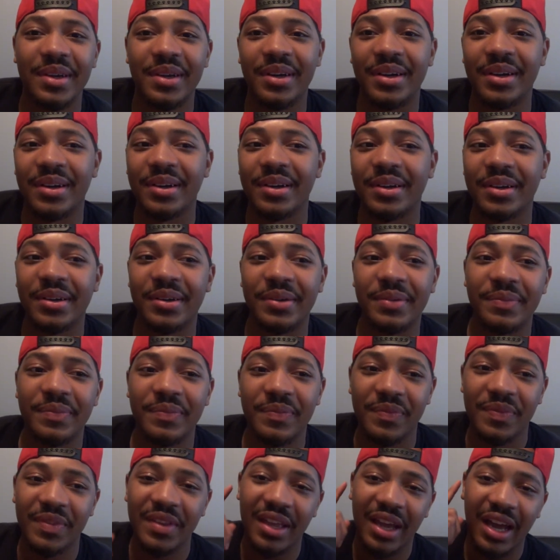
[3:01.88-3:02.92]
Um,
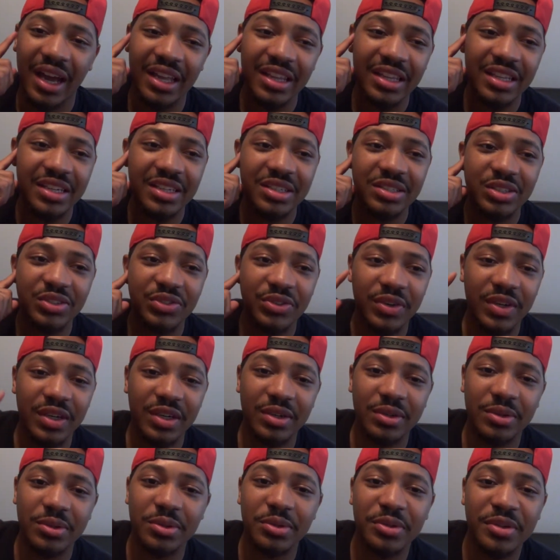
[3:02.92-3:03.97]
I think this is
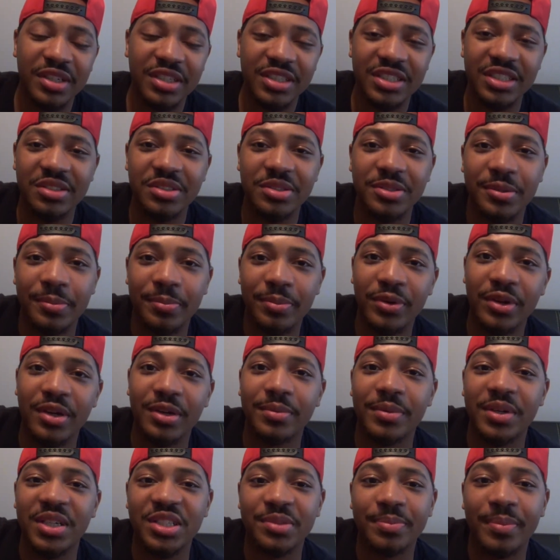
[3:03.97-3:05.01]
very cool because it was a pretty
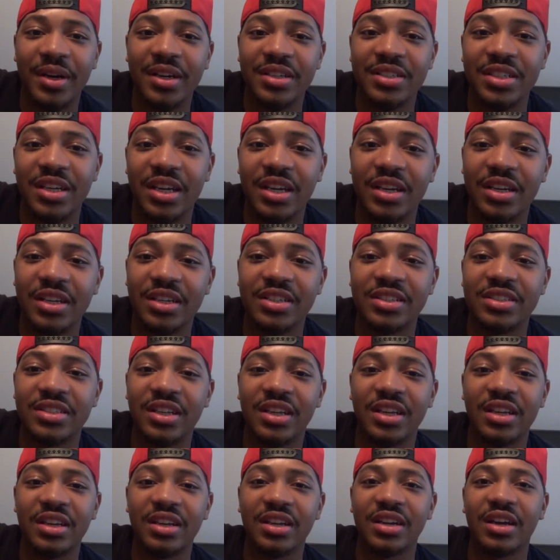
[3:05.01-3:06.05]
much spontaneous
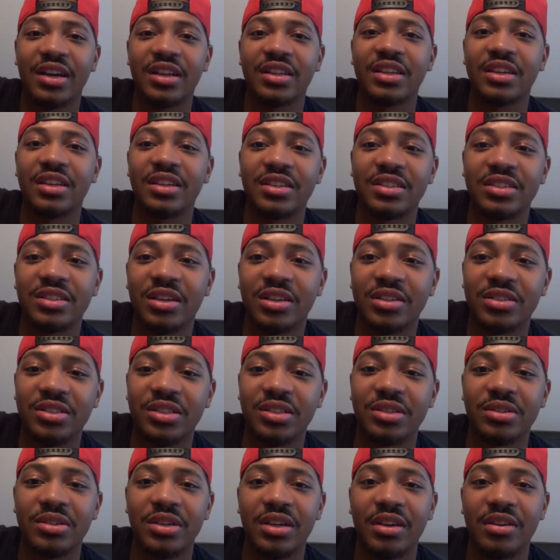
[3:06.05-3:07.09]
thing. I think this
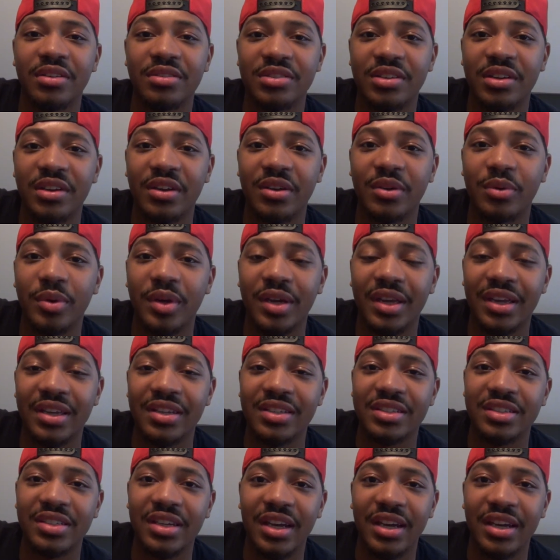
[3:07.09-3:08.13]
also gives a quick
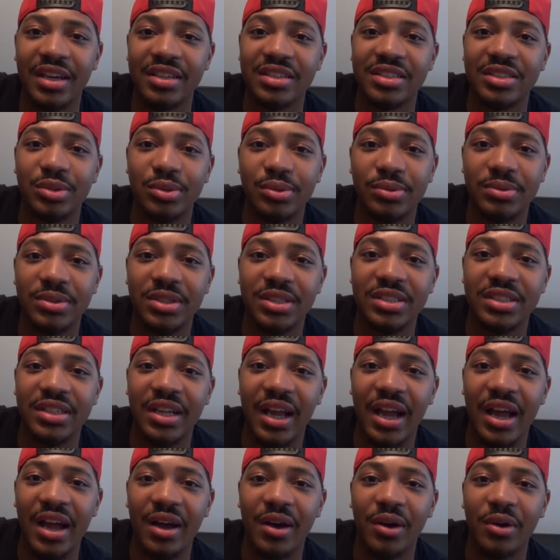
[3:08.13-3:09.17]
insight into just
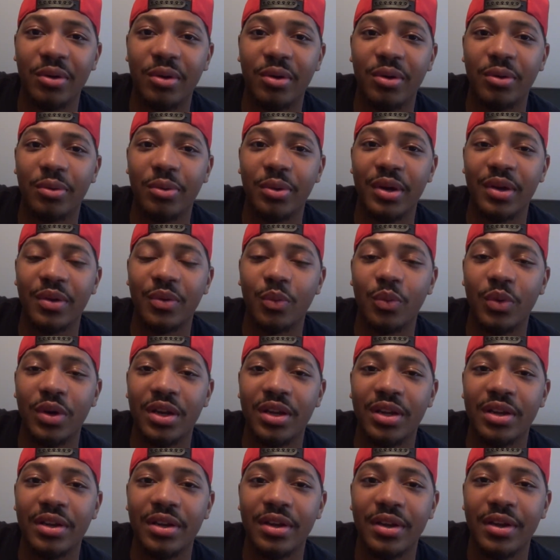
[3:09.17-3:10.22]
how
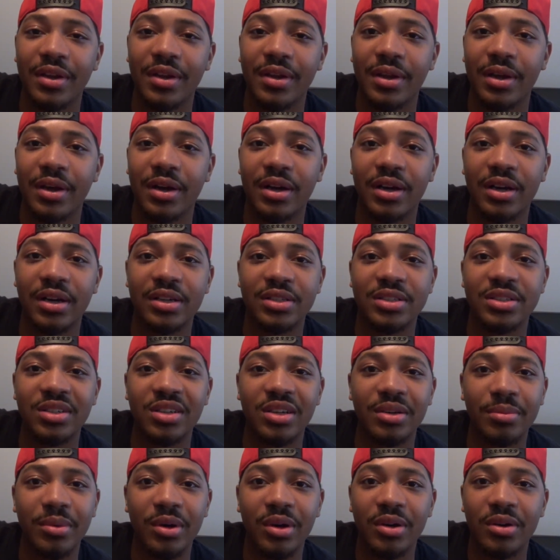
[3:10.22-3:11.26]
quick-witted uh,
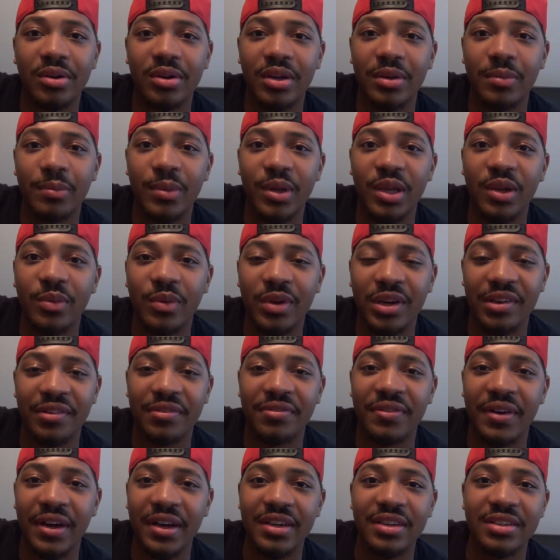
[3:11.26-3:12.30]
Sugimoto can be when he
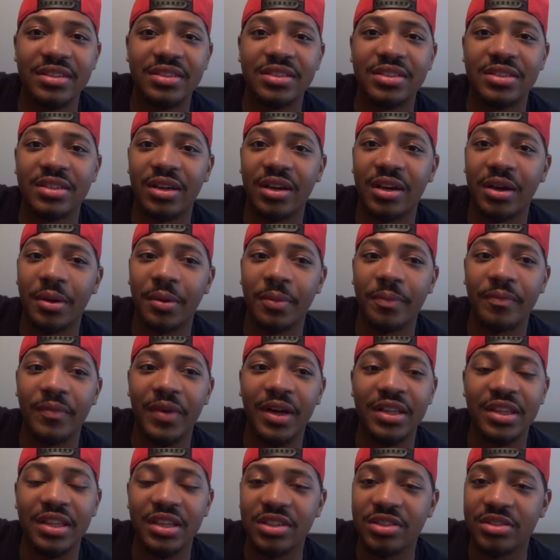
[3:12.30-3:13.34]
fights. Um,
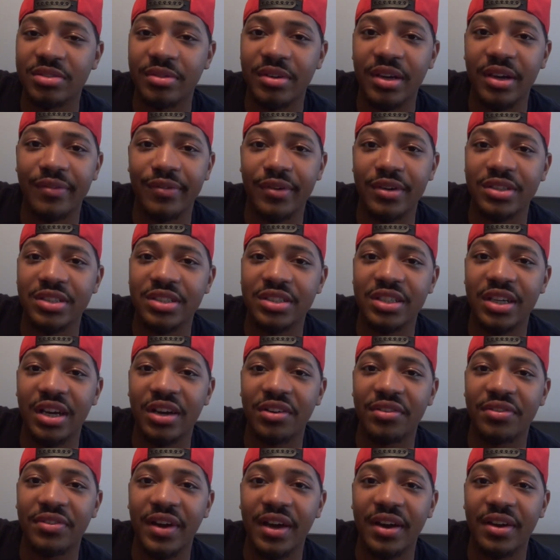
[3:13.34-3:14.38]
I think he's a very
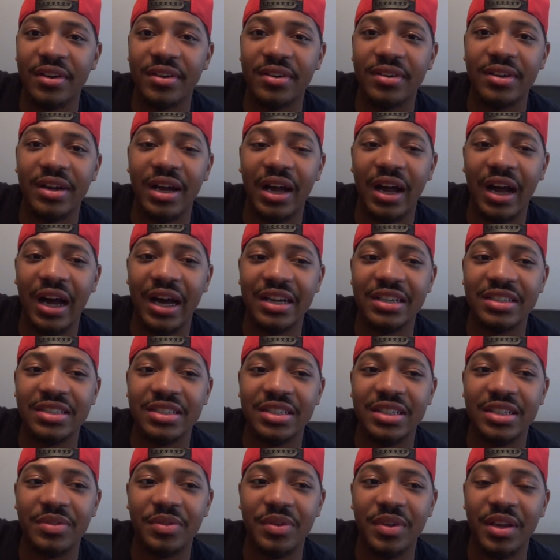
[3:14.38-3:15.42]
versatile fighter.
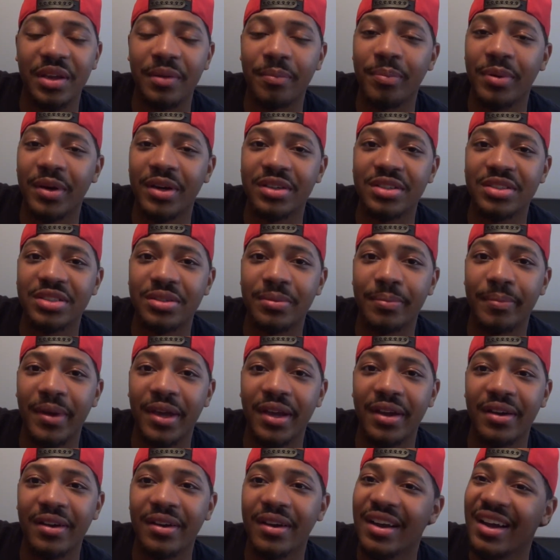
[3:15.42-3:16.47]
Honestly, when he punched the
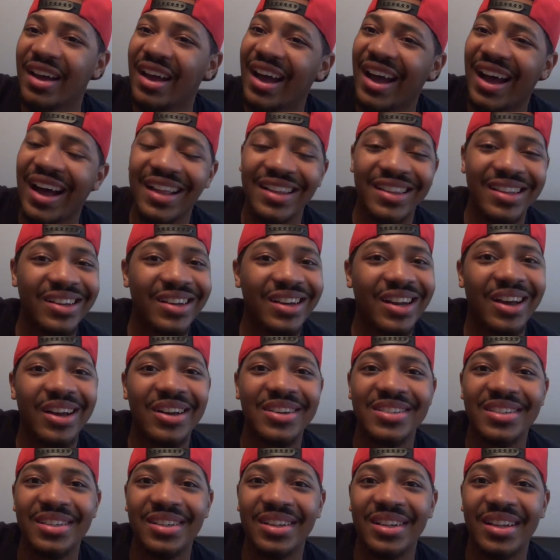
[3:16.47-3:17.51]
bear, I thought that
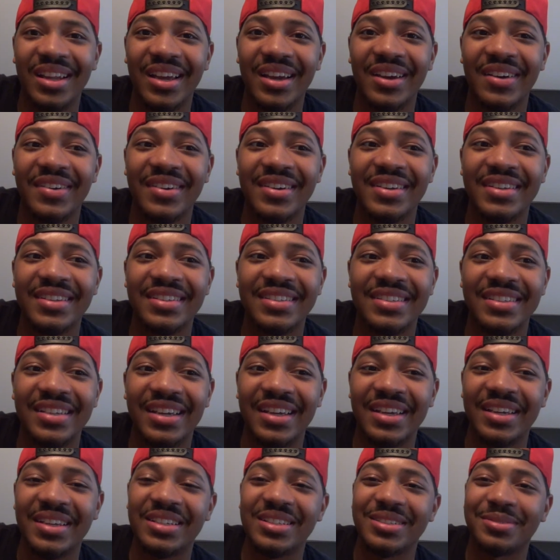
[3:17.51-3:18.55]
was hilarious.
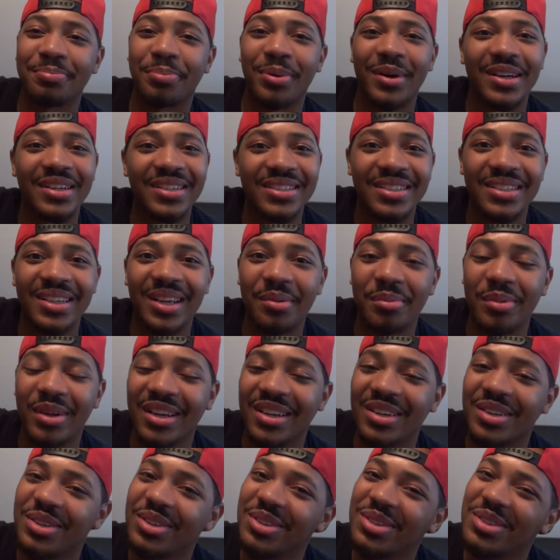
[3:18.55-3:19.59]
Like, he just punched it. I'm
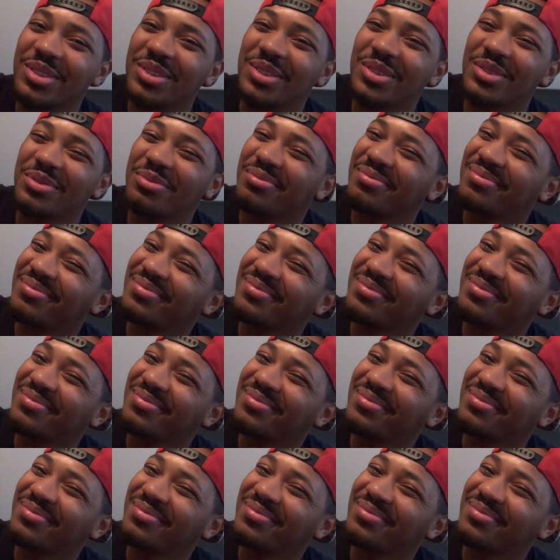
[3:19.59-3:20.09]
like, dude,